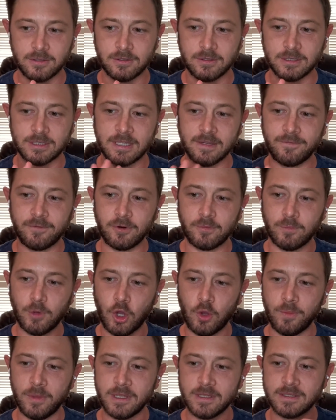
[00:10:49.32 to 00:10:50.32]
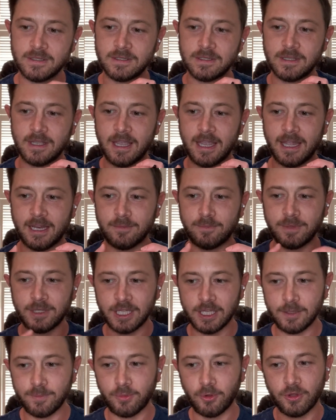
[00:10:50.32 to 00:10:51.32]
Different moments and
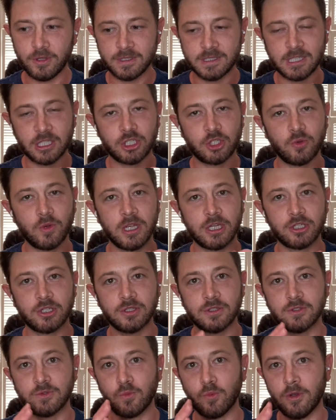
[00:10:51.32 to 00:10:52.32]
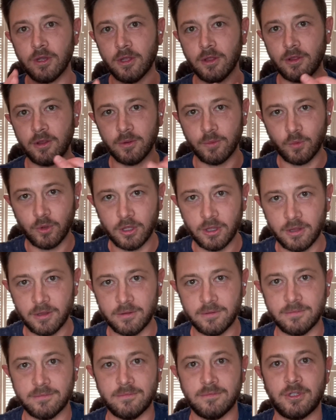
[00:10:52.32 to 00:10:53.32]
people and situations
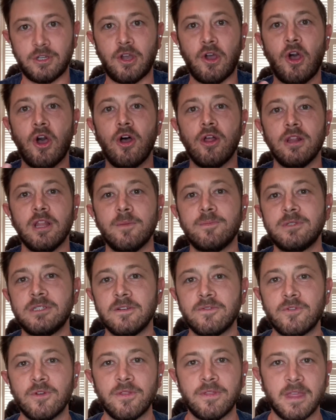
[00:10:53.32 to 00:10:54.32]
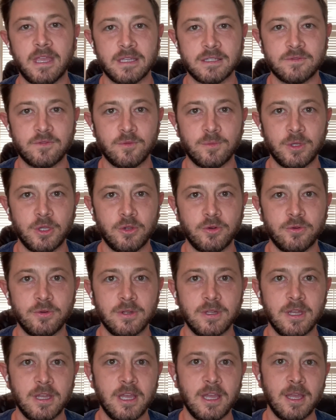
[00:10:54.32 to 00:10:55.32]
will call up different things from you.
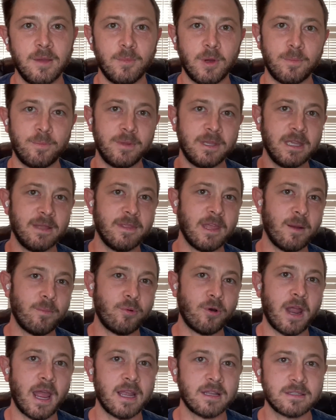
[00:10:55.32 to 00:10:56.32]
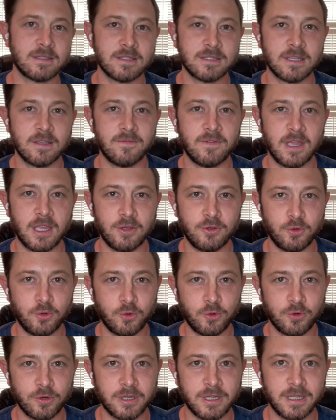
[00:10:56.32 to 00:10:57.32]
But be in that practice of
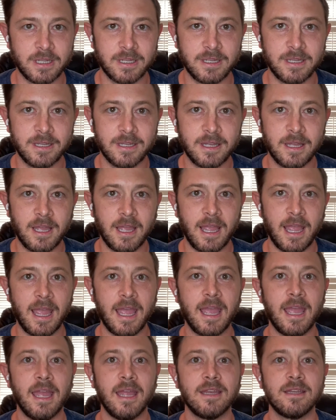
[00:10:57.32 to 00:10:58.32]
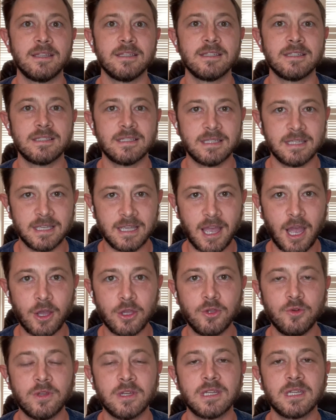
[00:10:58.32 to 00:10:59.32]
inquiry and see how
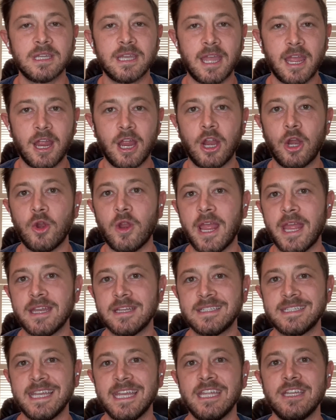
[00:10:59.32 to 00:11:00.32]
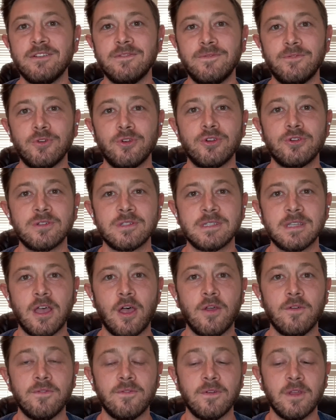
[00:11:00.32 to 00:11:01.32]
you can care and tend for
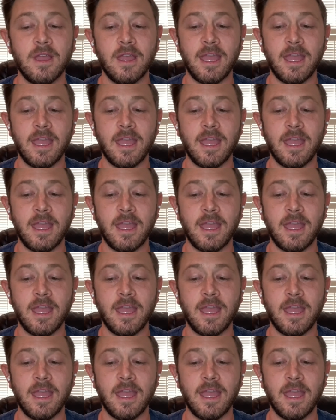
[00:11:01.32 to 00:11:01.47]
yourself